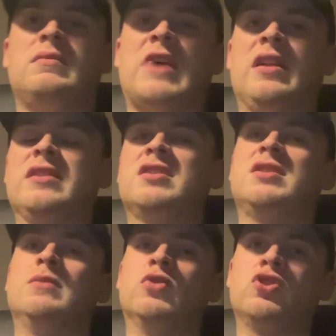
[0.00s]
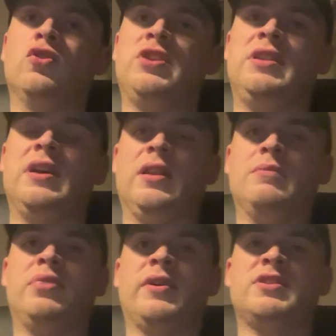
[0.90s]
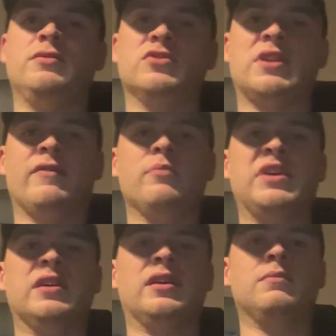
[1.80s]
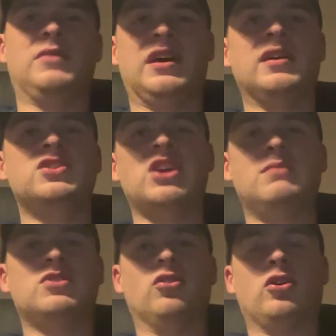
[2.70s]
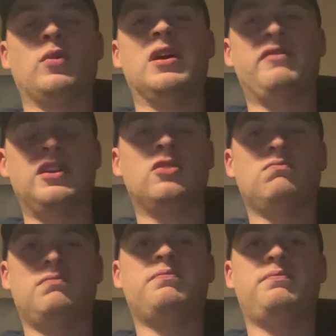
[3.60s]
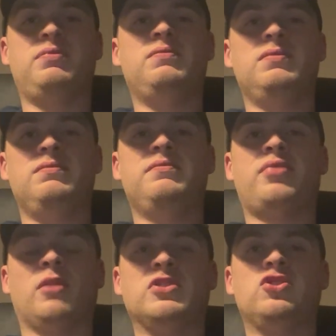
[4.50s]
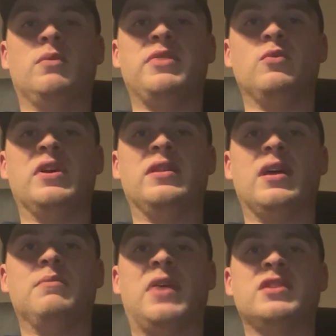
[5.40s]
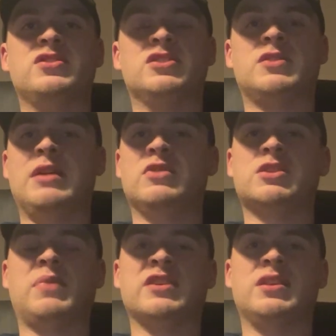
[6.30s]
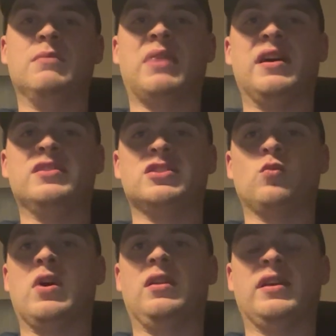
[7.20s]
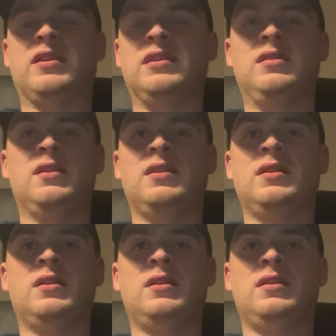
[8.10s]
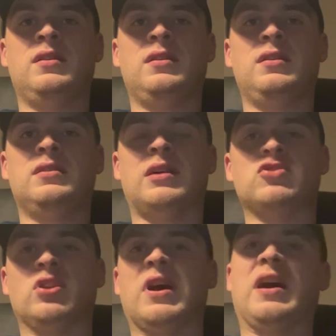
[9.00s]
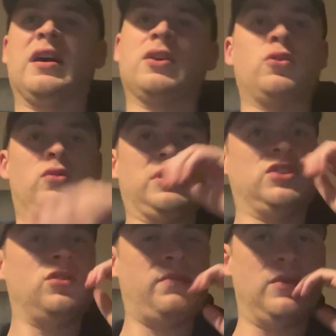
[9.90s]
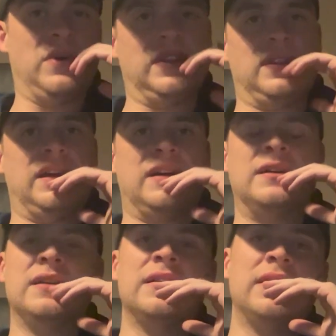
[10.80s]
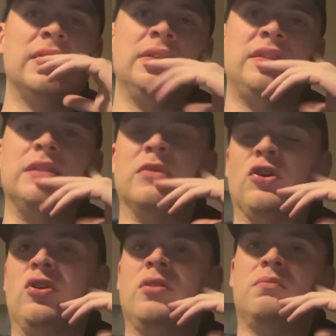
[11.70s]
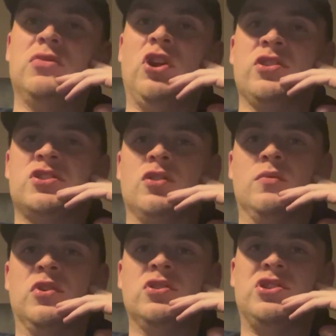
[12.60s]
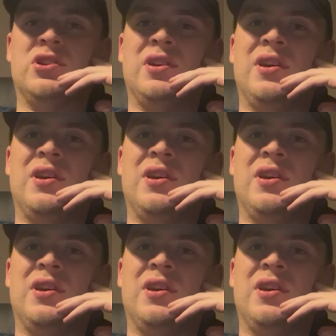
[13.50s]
Aliassime was good in the Olympics. He was never beating him there. James Duckworth, he probably should be winning them matches. Same with Sebastian Baez as well. That was on the hard court. You should be winning that. Di Minor, not so much.